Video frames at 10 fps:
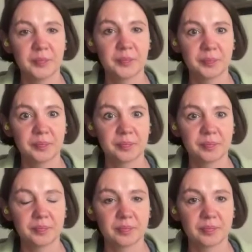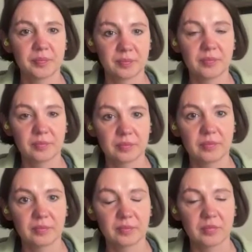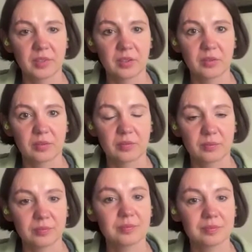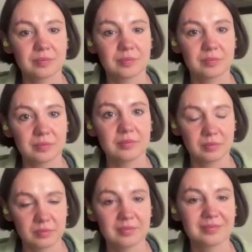[no speech]